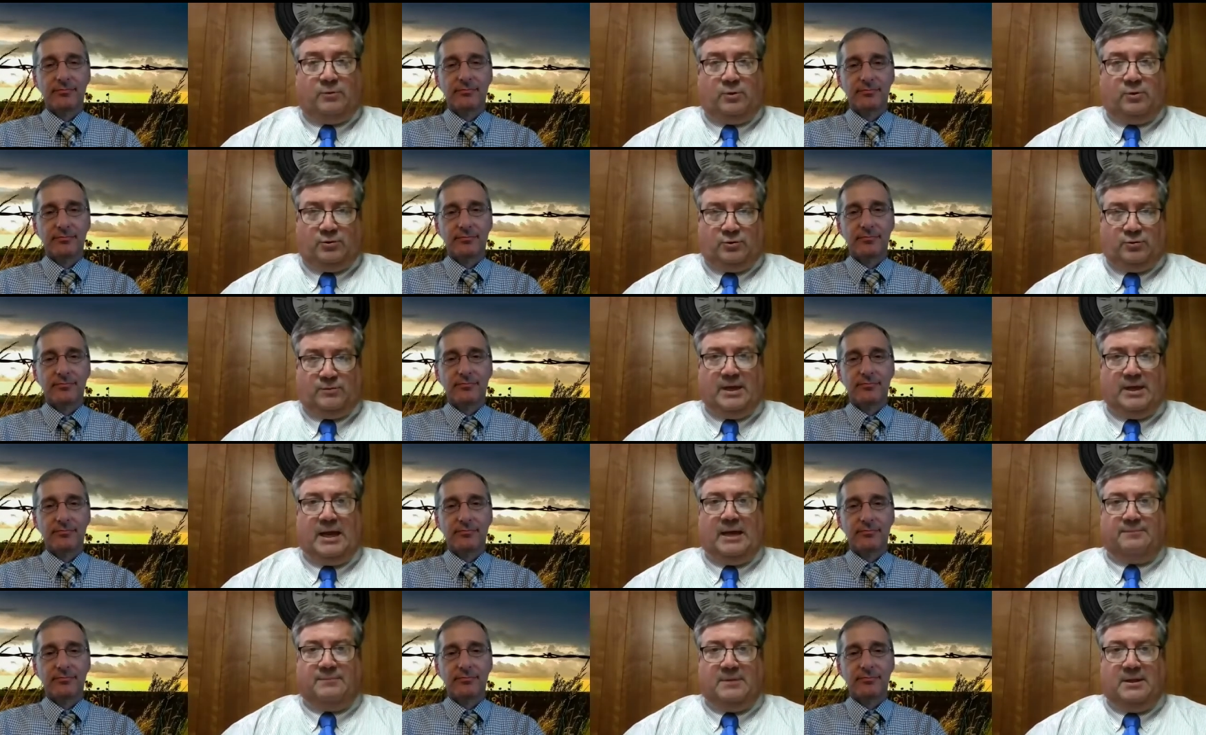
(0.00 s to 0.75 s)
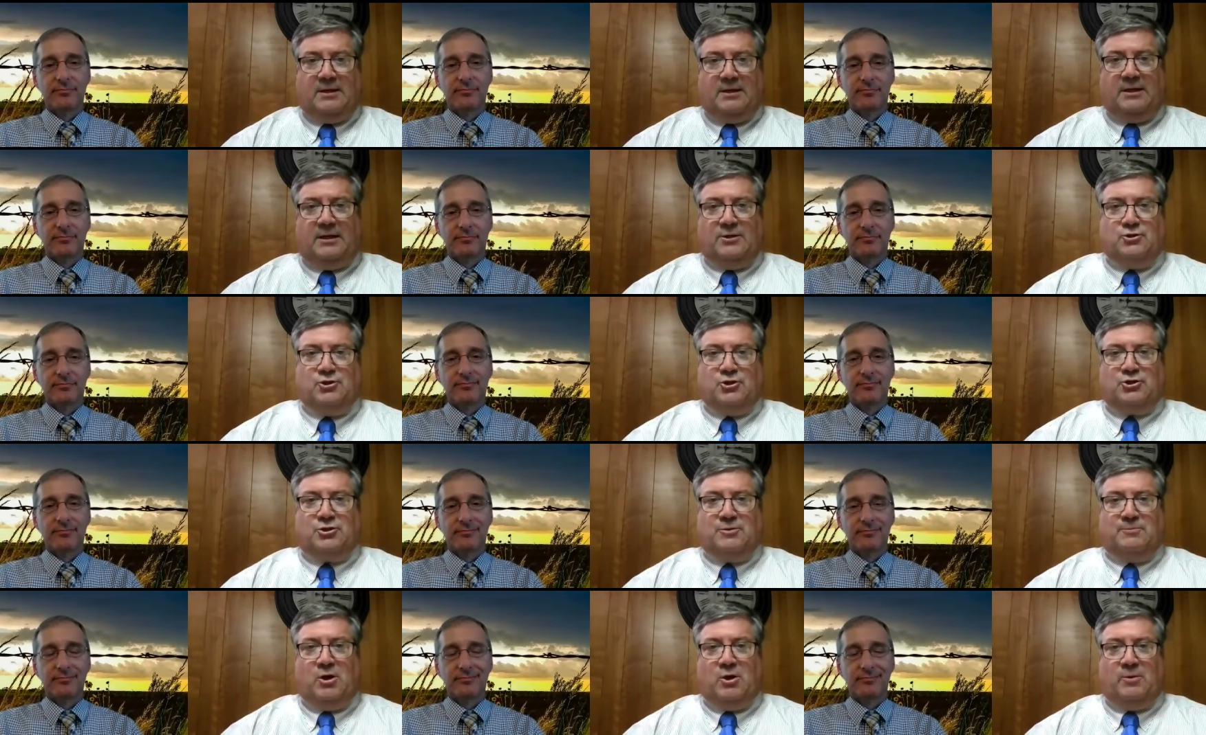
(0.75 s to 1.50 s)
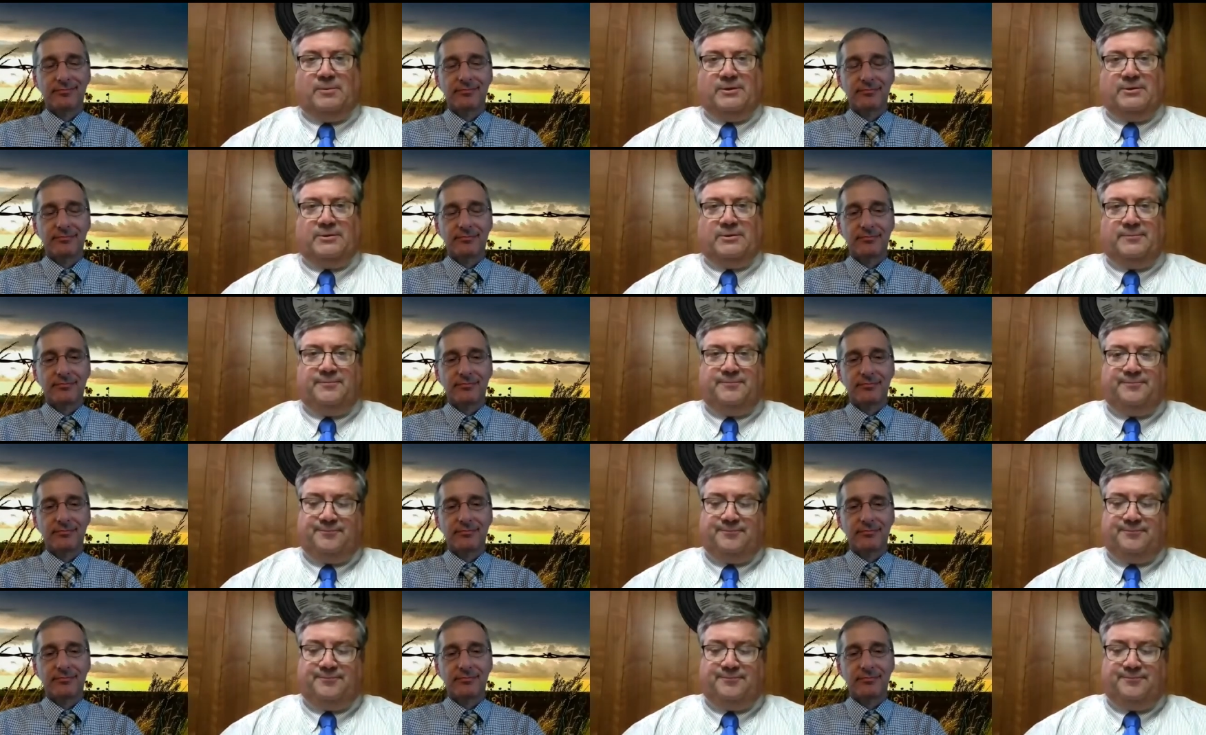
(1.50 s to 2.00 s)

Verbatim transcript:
Speaker 1: We'll do that in just a moment.